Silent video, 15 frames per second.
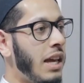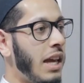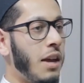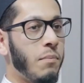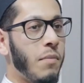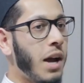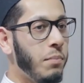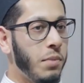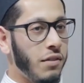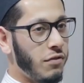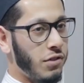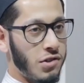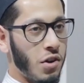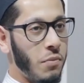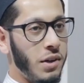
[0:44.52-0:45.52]
it might be
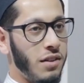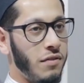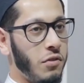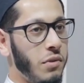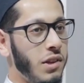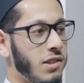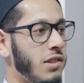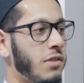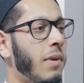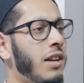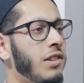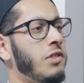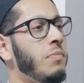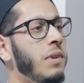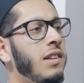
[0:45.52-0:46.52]
for so many different reasons. It
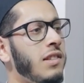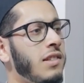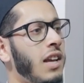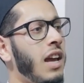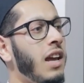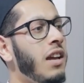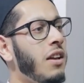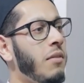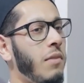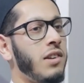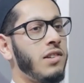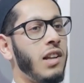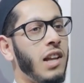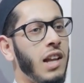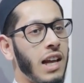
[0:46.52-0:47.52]
might just be to say,
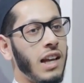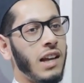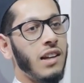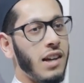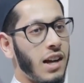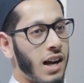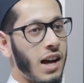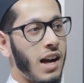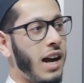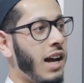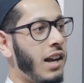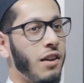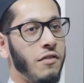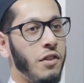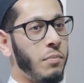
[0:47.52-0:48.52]
mashallah, like, I
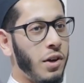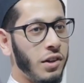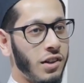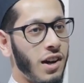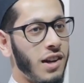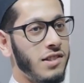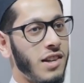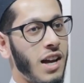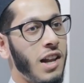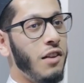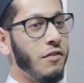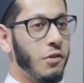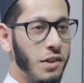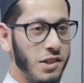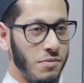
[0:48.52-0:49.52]
love the podcast. I
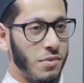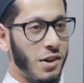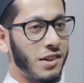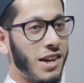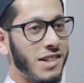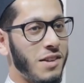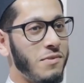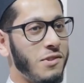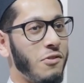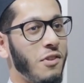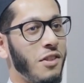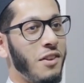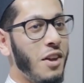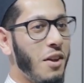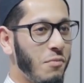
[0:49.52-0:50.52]
love the recent podcast episode
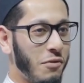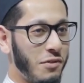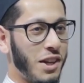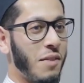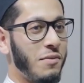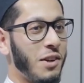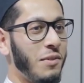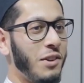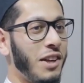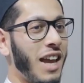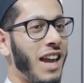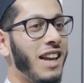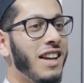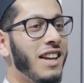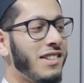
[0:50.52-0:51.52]
with Mufti
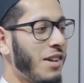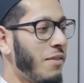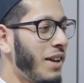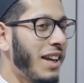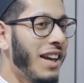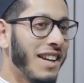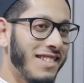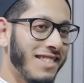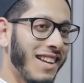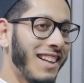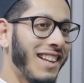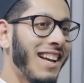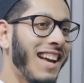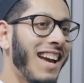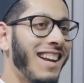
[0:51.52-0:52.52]
MWK. So I'm like, yeah,
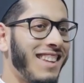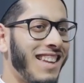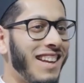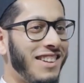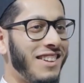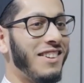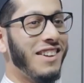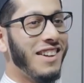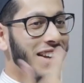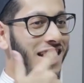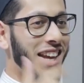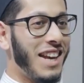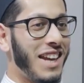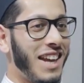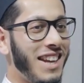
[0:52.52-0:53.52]
jazakallah khair, thank you.
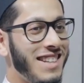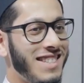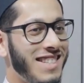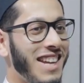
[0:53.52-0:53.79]
Hit his